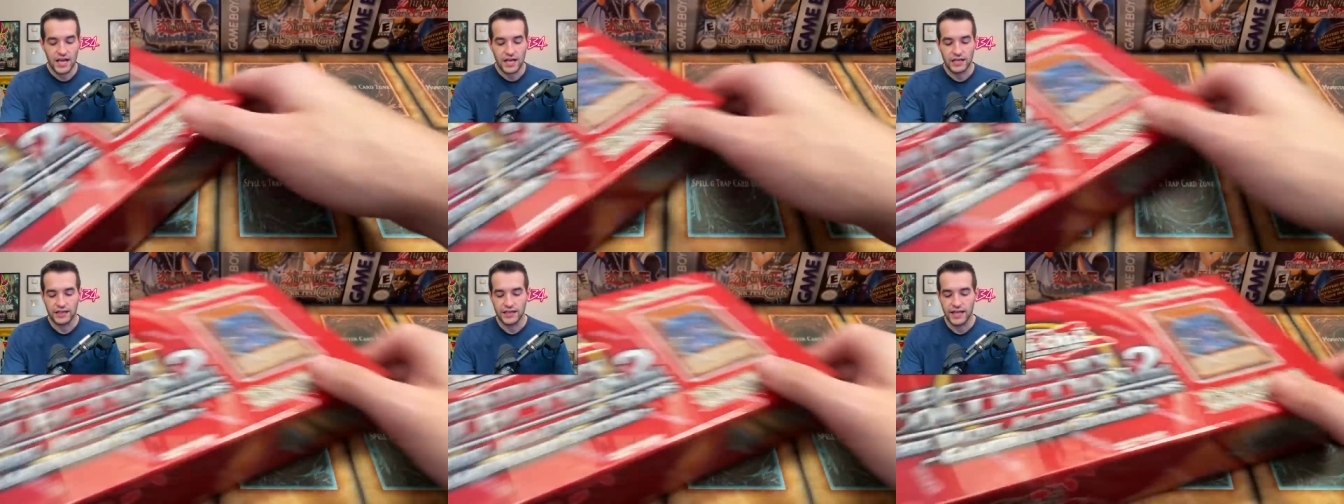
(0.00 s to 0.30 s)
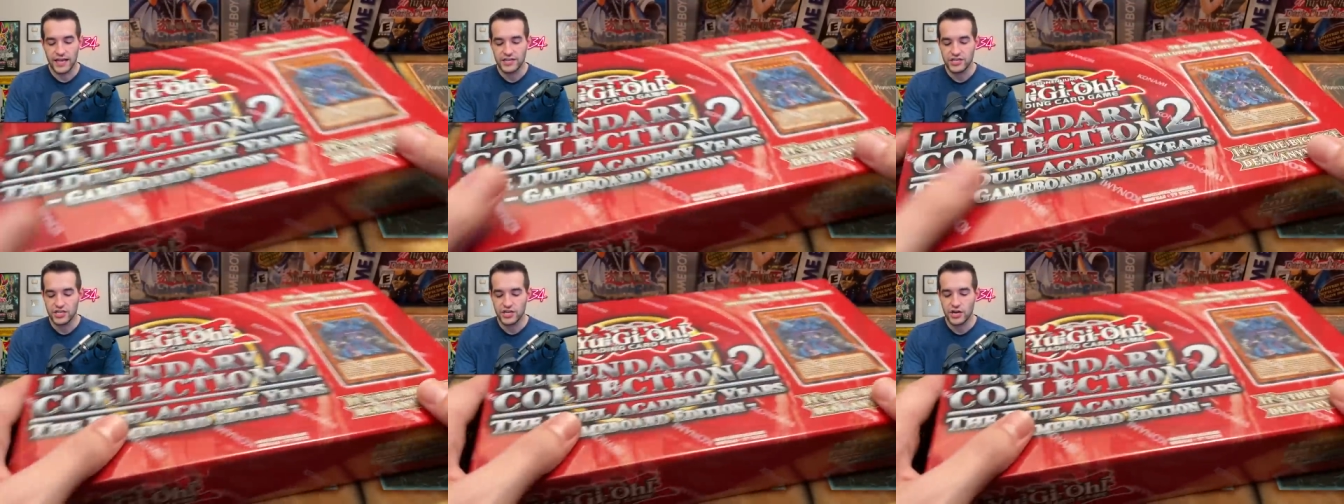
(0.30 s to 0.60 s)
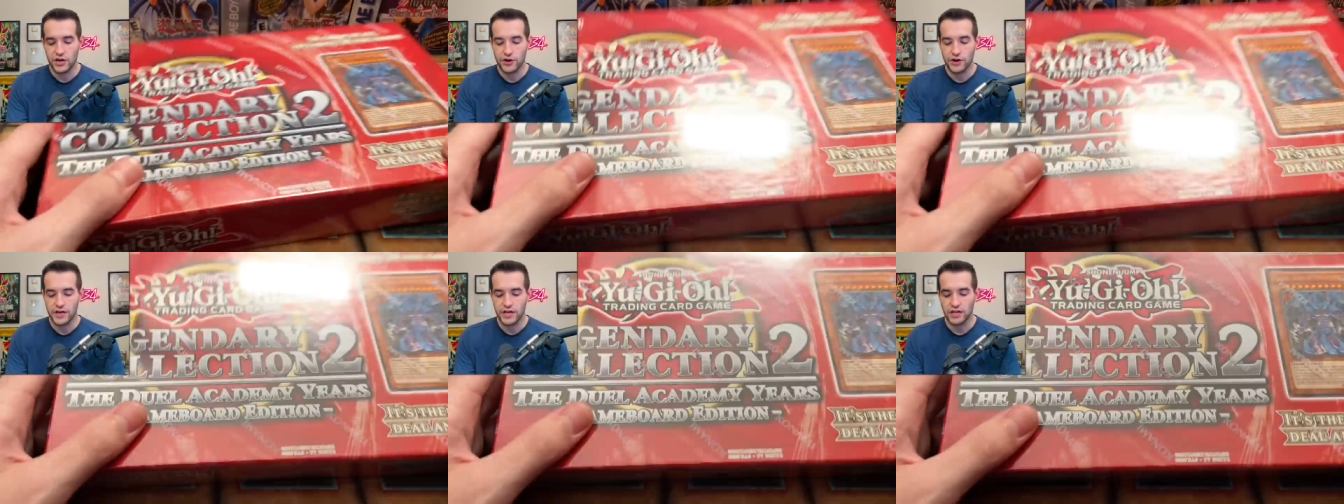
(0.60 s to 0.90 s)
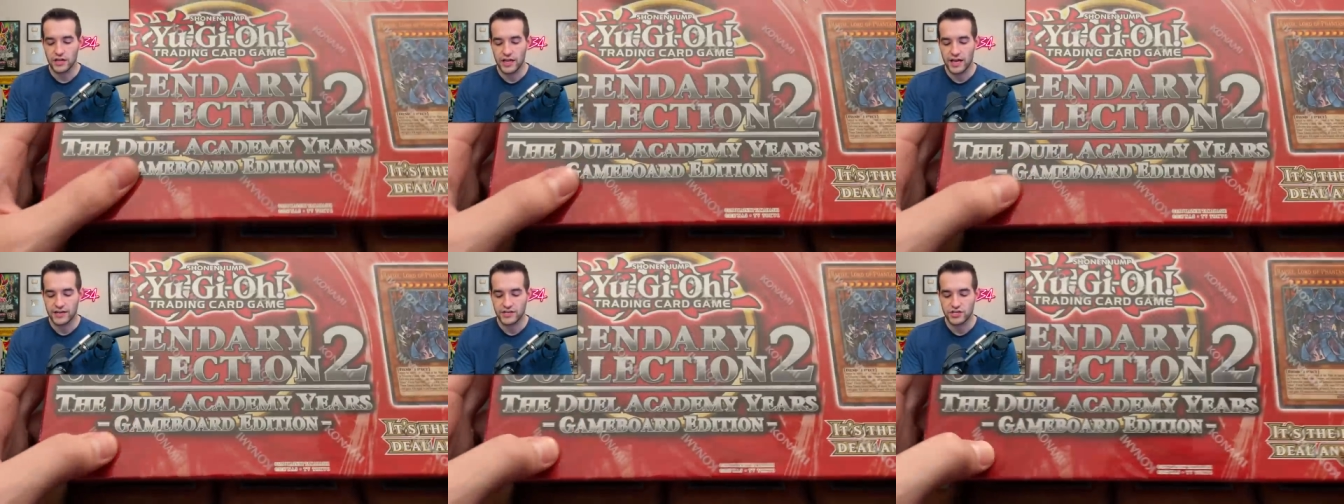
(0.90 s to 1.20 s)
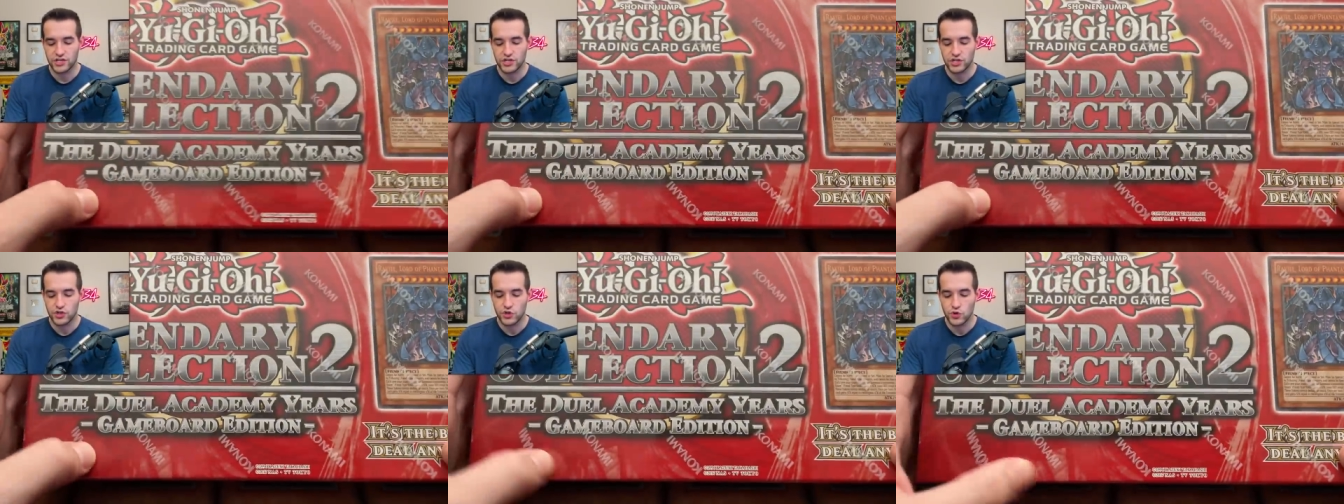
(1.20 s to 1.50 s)
Legendary
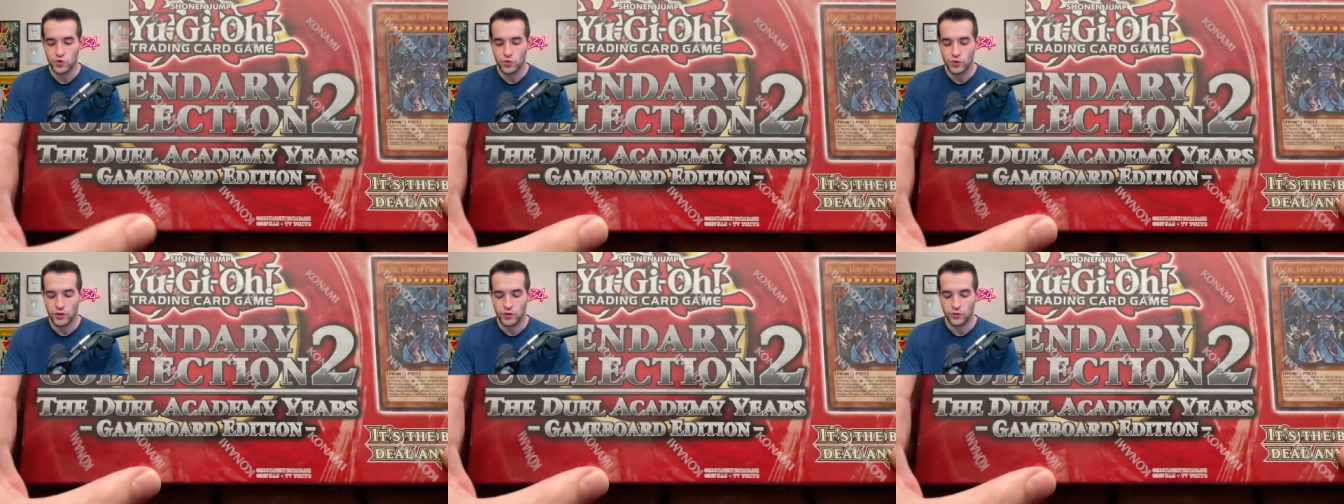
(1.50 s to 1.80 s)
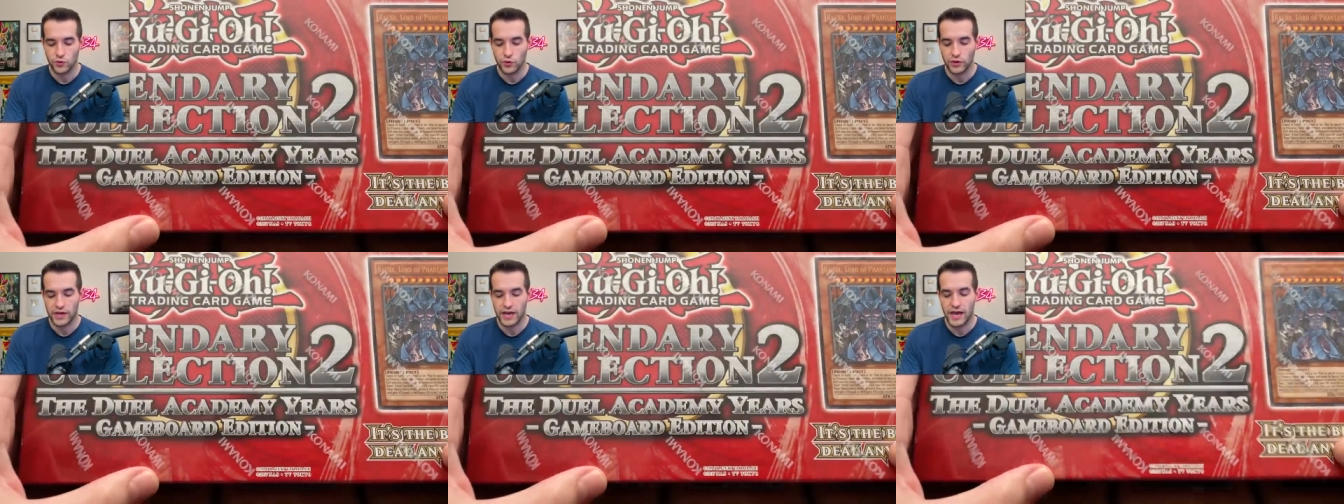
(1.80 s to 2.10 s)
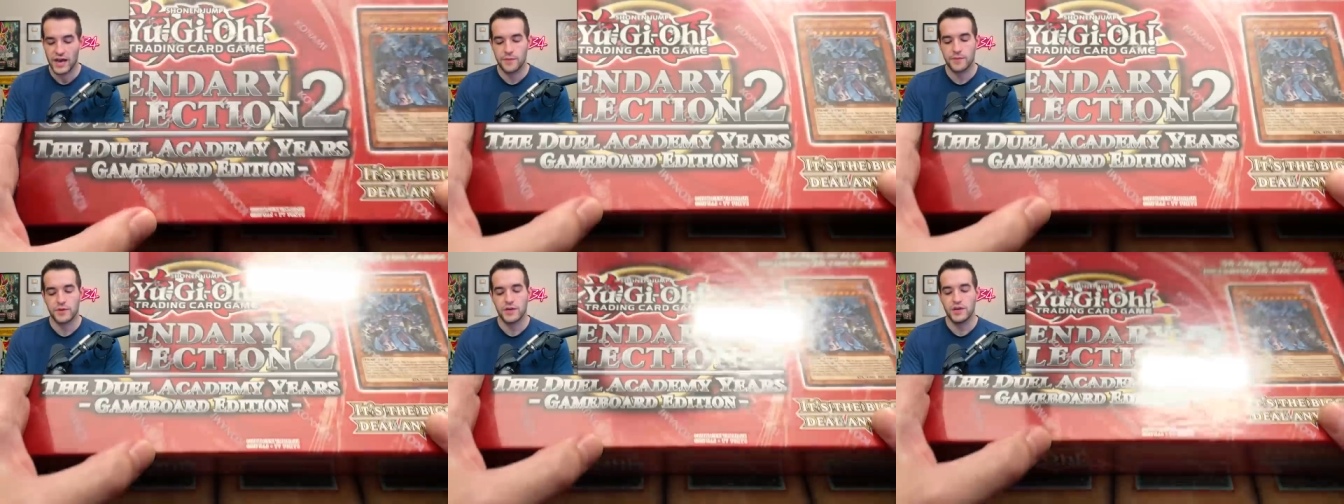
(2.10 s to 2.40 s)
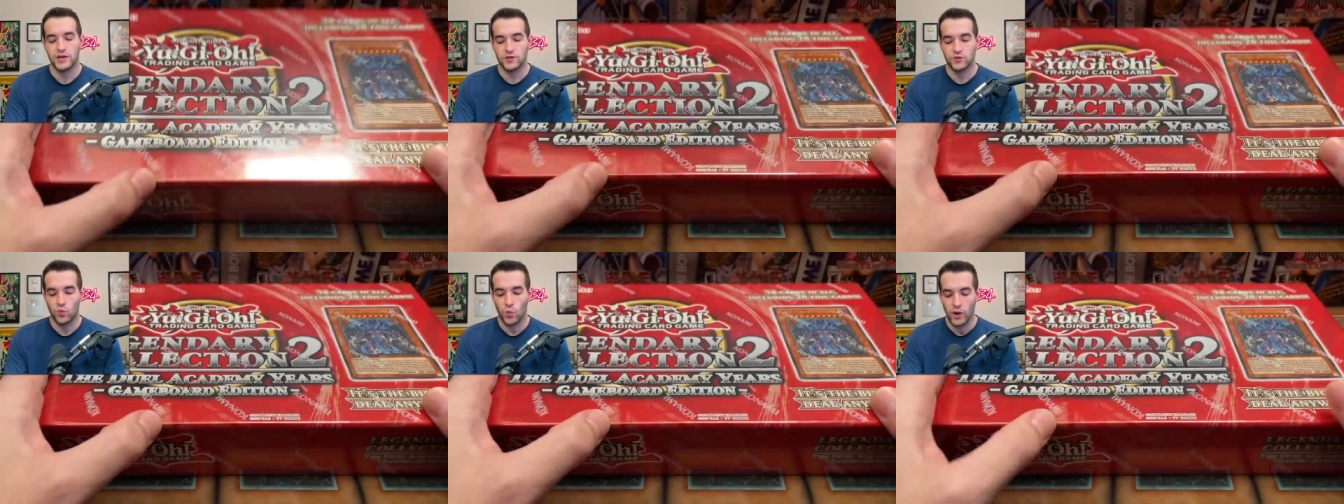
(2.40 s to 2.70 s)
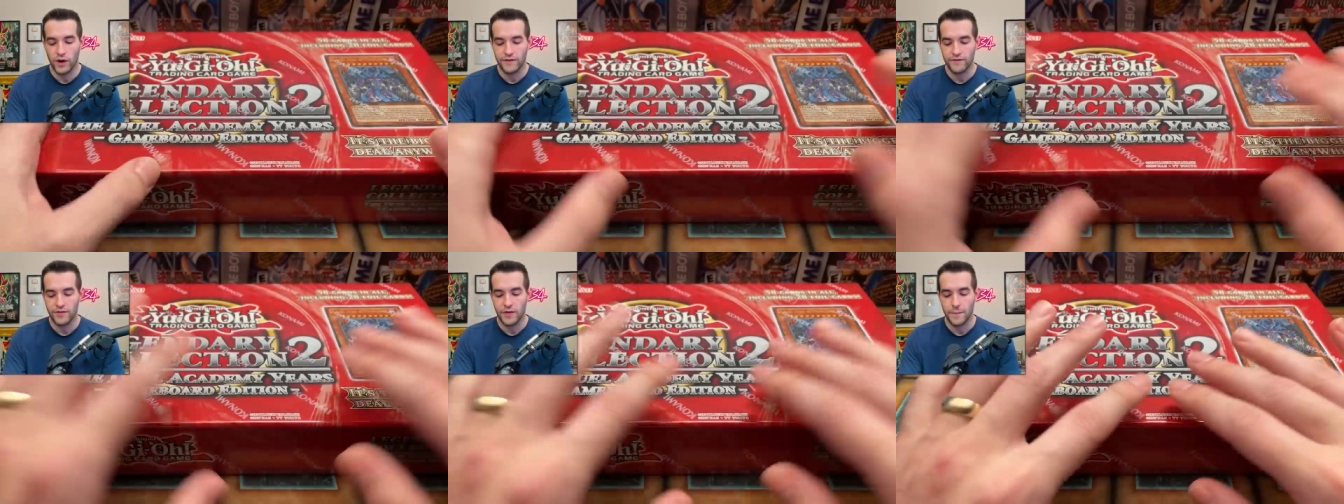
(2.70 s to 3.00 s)
Collection 2, the Duel Academy year, is
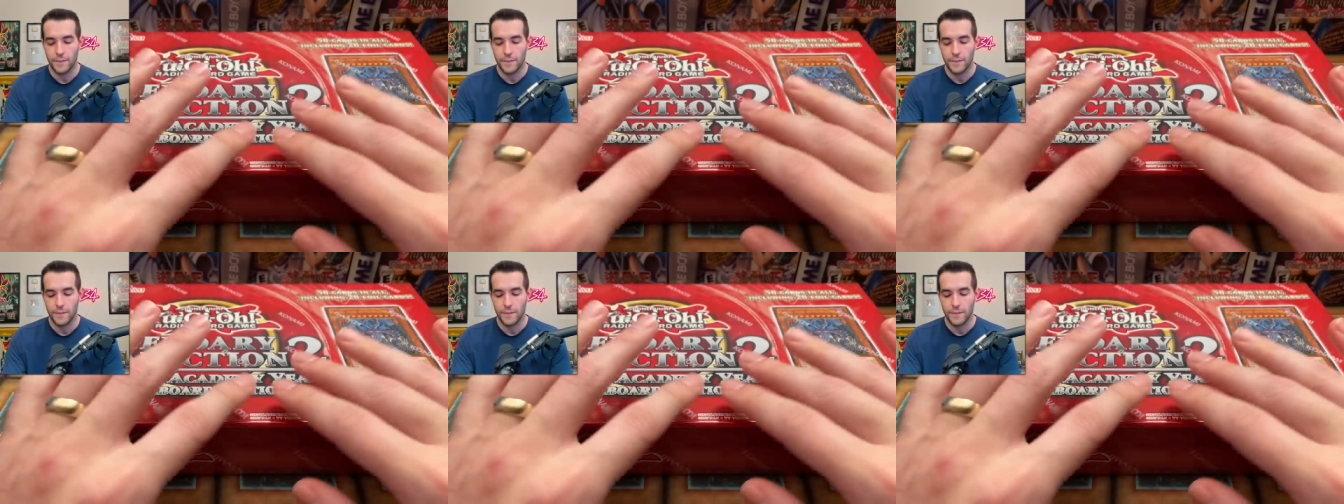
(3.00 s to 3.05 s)
one of the